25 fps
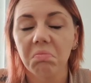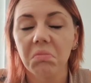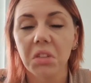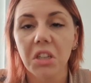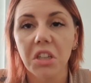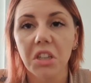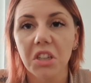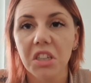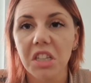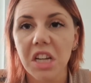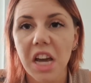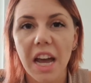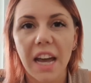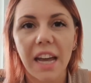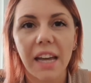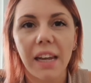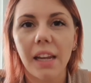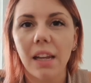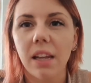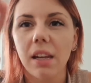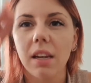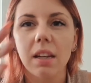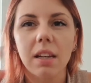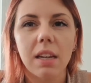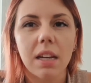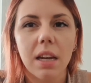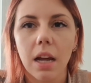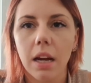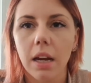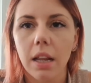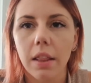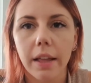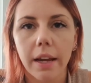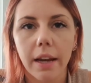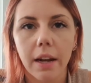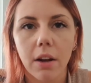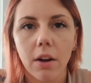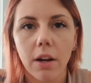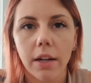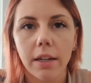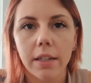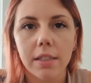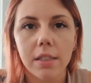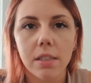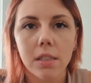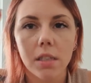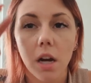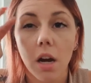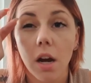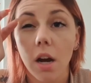irritated, none of that kind of
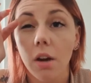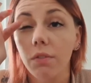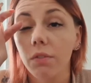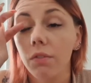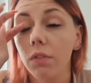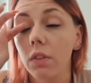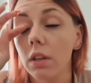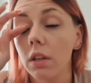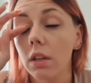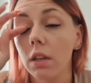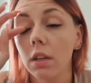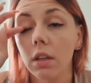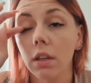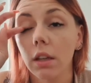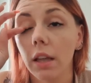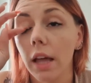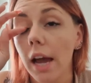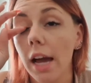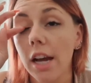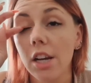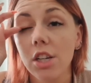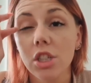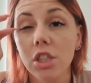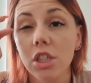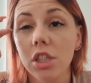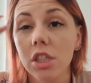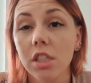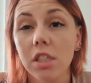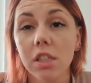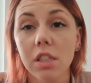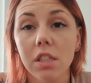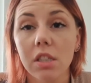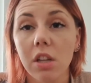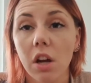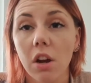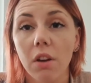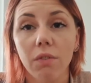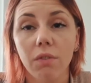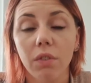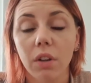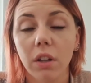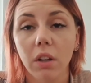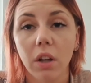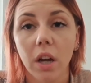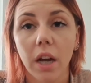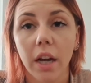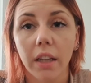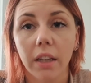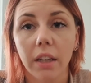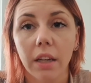stuff. The lashes don't feel
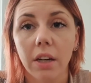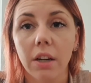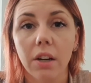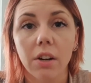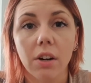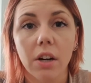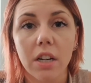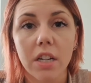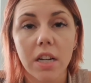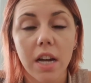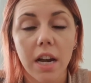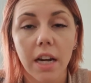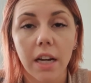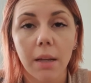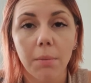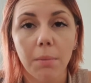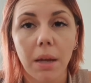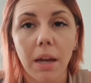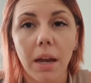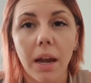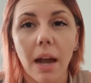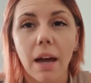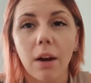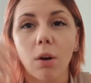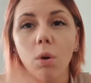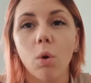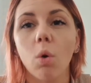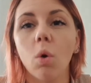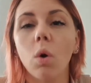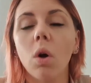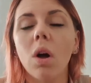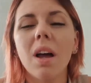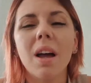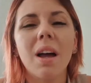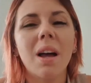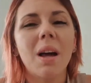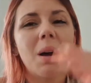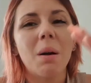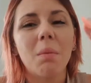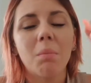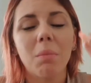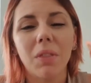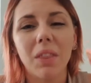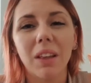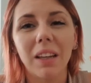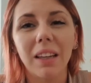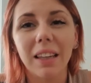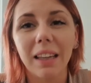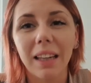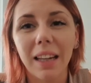like they're irritating me at all.
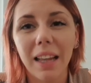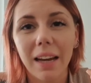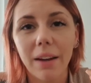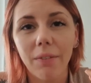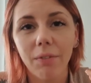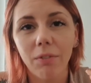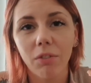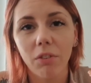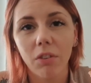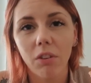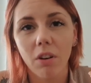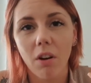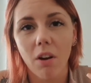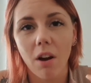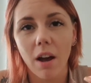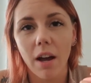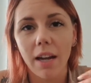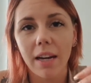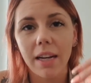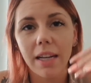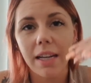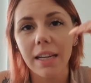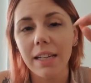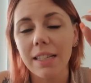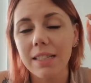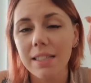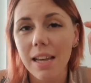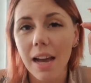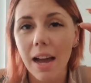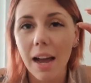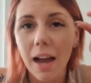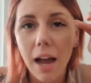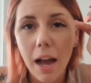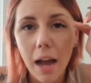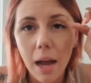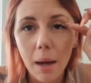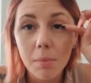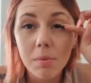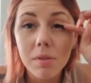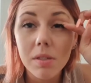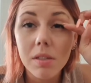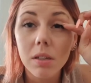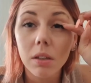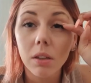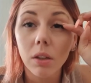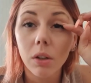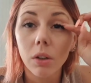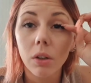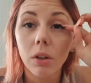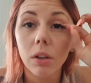But the left side is
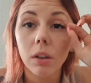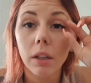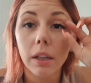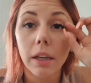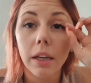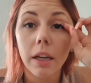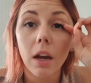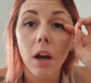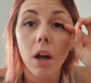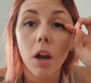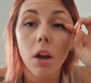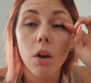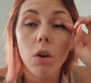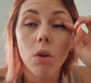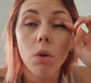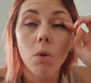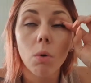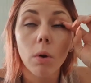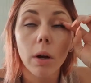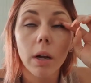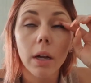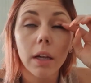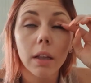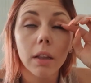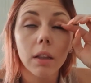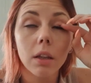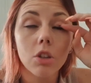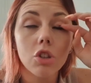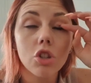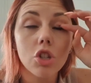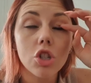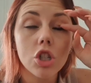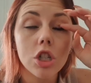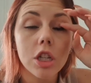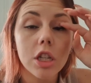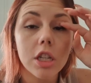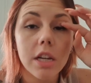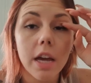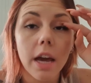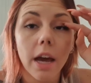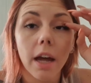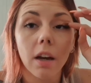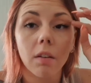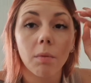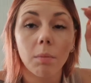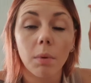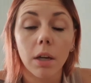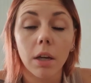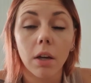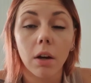absolutely annoying the shit out
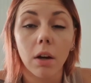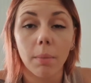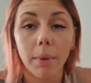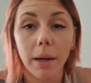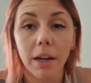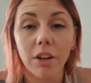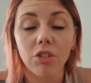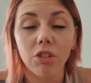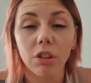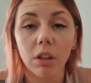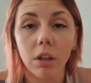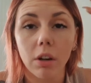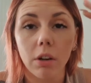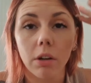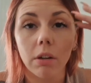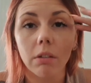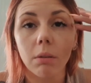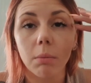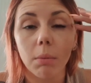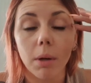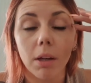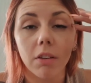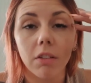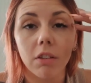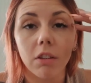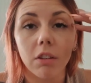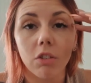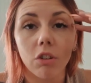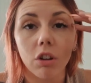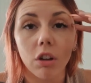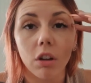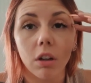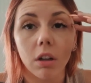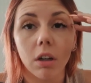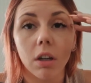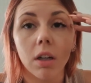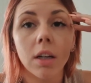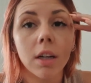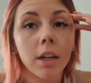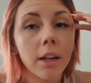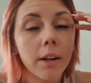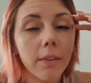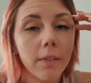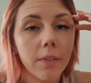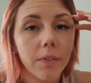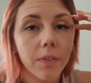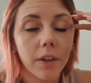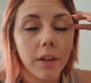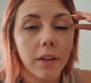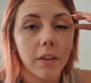of me. I'm actually going to message her
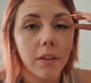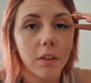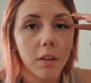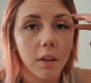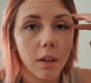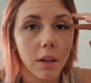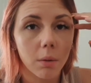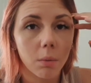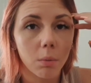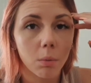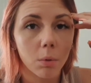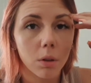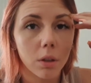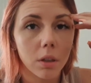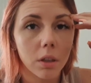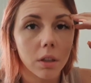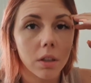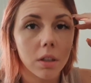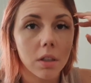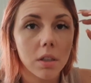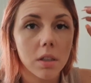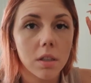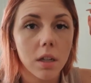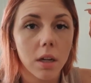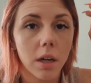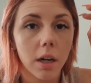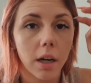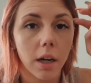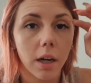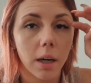and see what